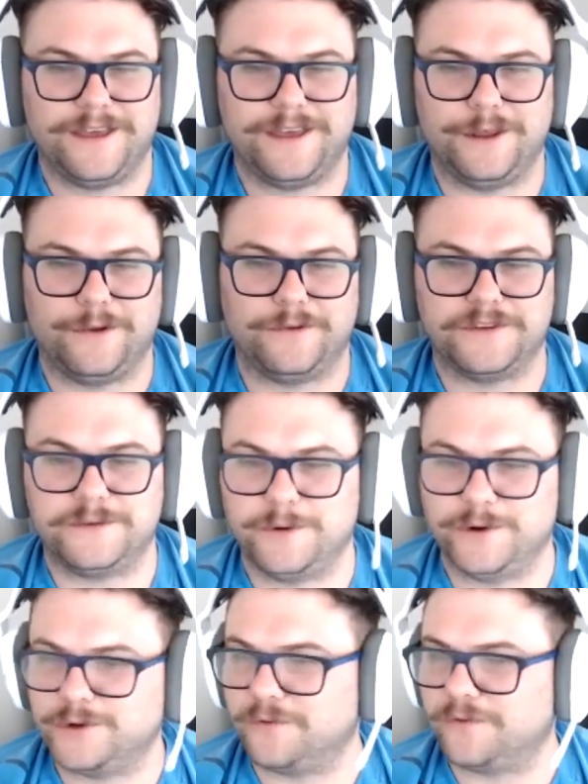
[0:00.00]
you know the
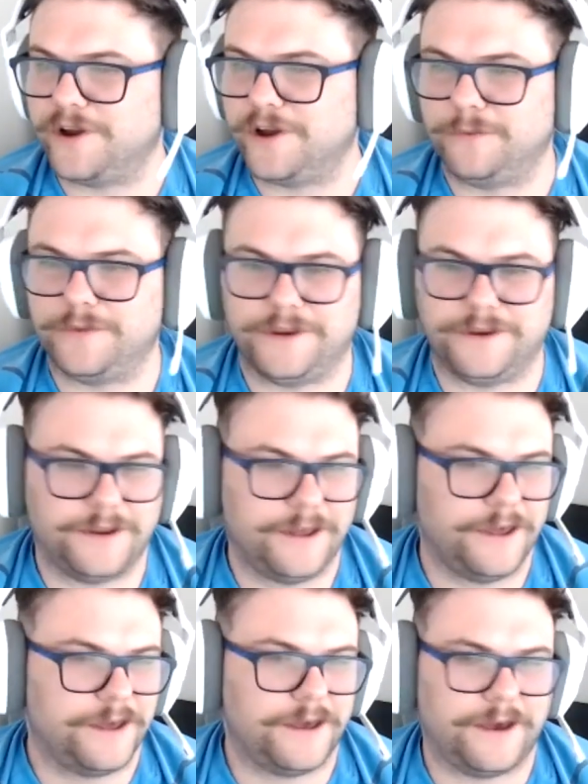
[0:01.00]
spiritual realm and
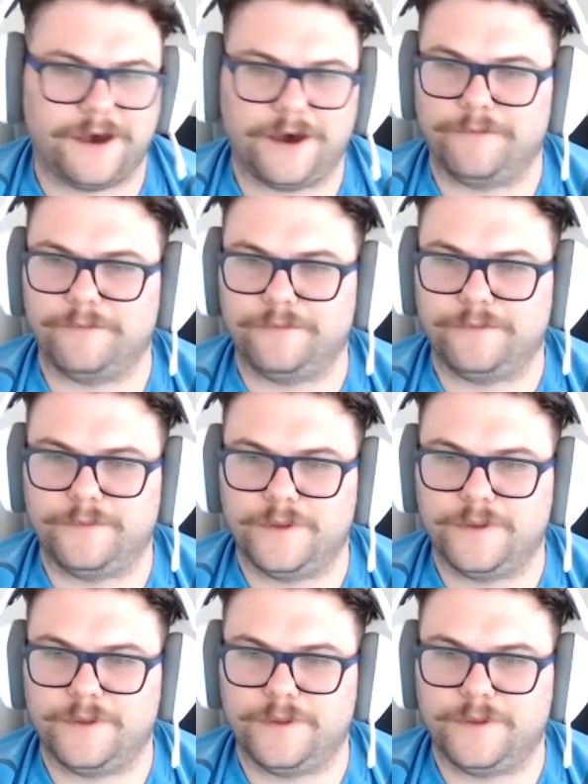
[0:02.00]
um